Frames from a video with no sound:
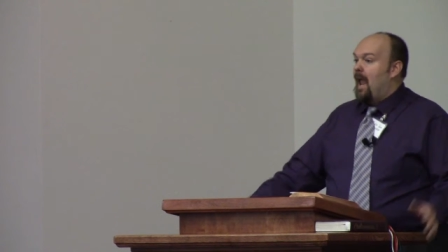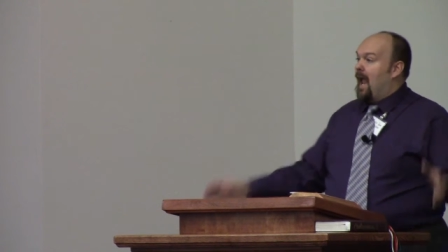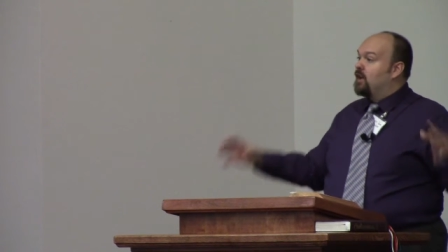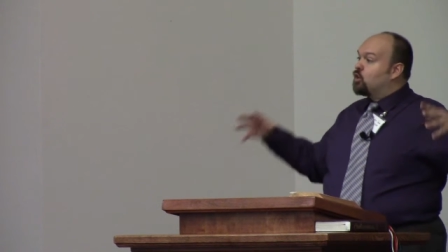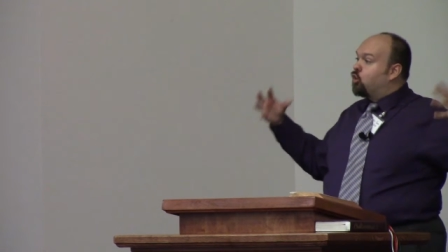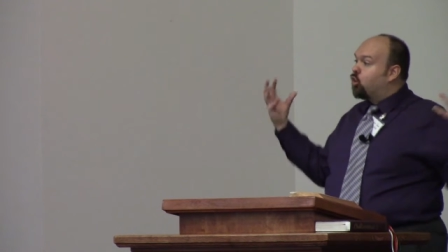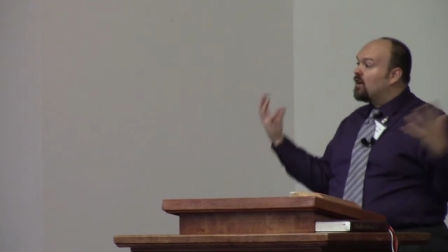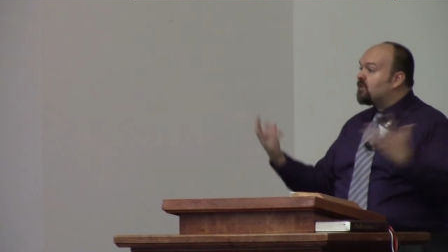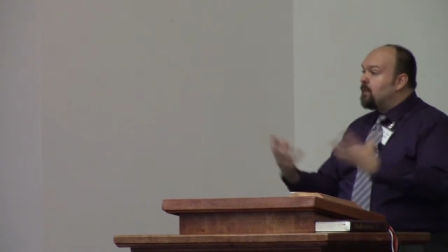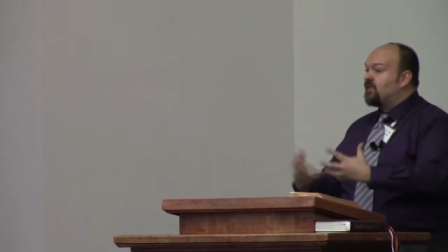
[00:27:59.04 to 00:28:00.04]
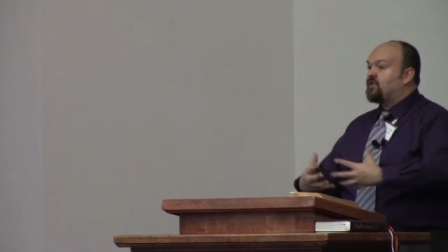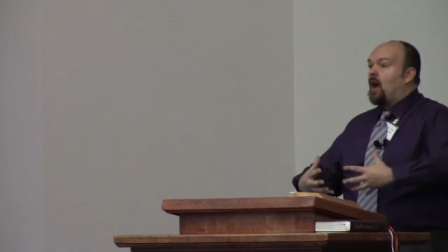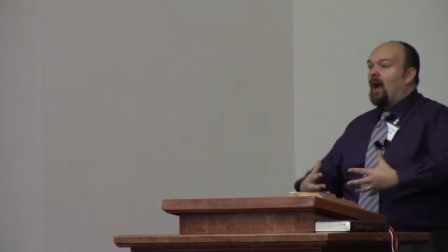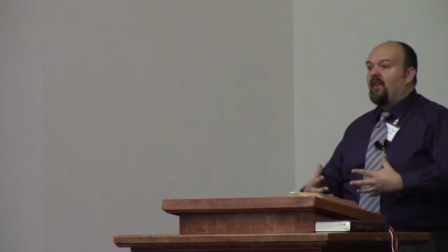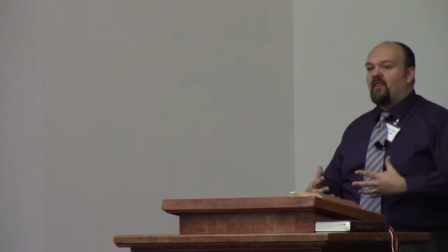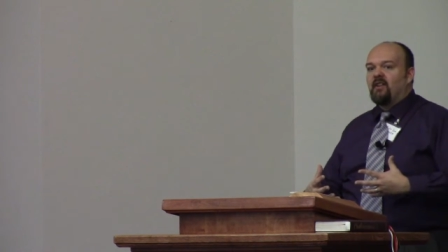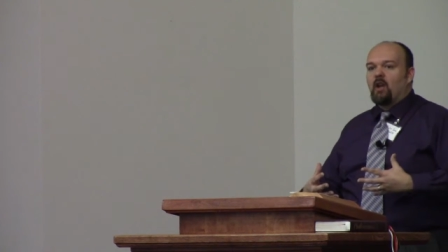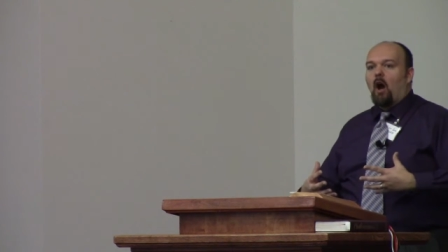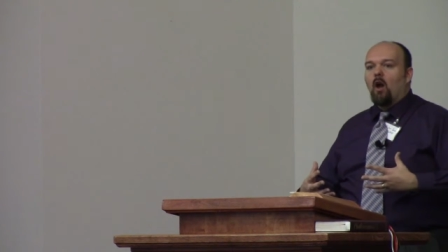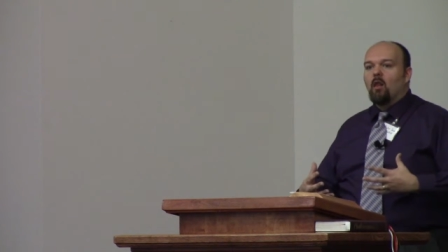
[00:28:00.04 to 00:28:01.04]
And Christmas ties
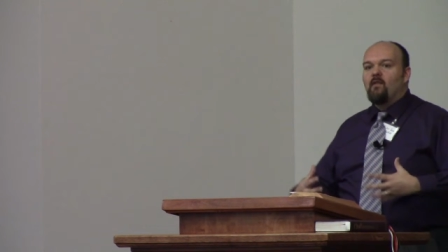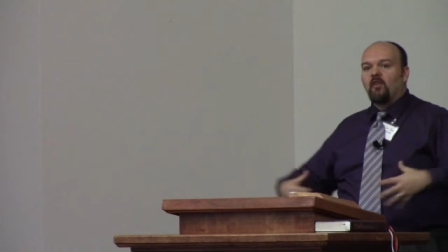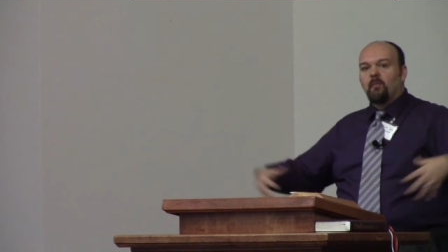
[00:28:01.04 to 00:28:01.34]
into all of this,